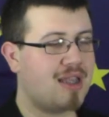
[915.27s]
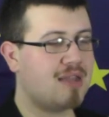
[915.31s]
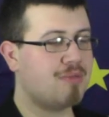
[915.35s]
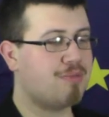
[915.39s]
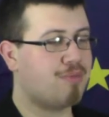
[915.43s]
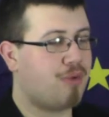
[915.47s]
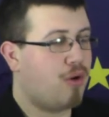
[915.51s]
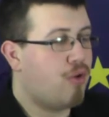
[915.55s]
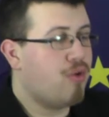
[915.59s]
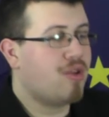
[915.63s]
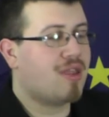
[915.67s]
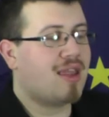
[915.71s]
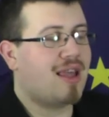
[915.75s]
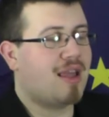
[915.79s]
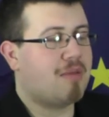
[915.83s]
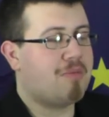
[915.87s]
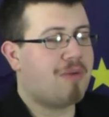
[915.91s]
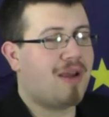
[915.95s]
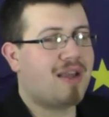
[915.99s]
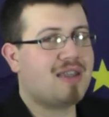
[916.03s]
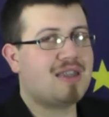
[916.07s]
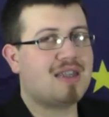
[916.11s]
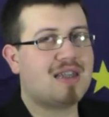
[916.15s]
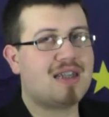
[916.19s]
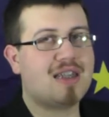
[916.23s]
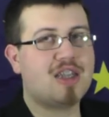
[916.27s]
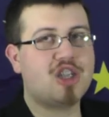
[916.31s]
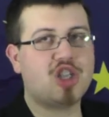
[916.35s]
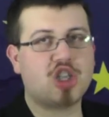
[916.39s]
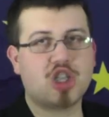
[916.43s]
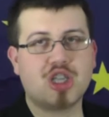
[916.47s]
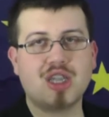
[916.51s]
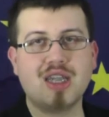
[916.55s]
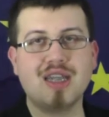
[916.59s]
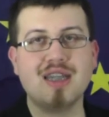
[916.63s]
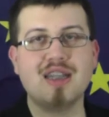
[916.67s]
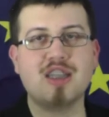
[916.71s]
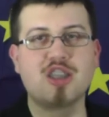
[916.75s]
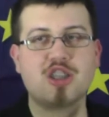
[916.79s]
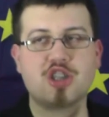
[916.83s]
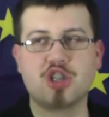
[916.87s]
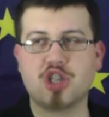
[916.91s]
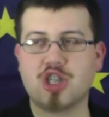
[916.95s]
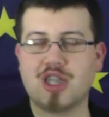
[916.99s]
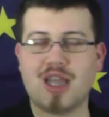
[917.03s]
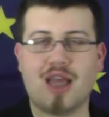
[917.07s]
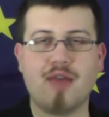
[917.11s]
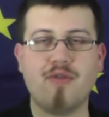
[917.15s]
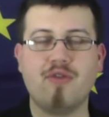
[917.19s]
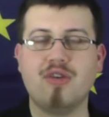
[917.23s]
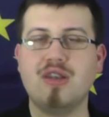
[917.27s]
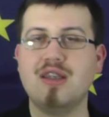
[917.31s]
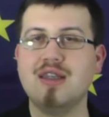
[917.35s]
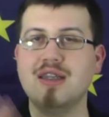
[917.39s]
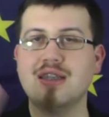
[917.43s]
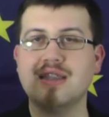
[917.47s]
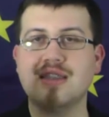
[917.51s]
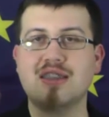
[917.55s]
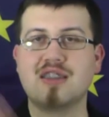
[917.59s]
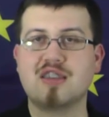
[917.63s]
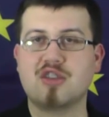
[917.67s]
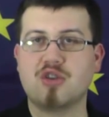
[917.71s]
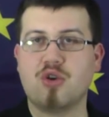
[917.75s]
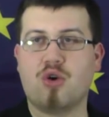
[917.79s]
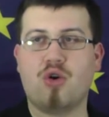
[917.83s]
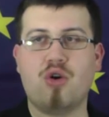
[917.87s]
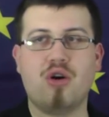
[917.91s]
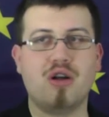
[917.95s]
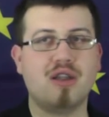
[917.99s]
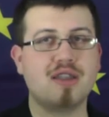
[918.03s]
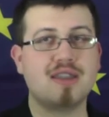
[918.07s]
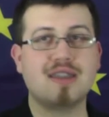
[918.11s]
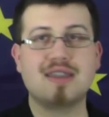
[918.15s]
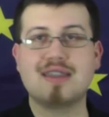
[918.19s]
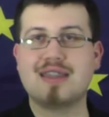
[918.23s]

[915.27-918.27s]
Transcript: both had basically shields, javelins, swords,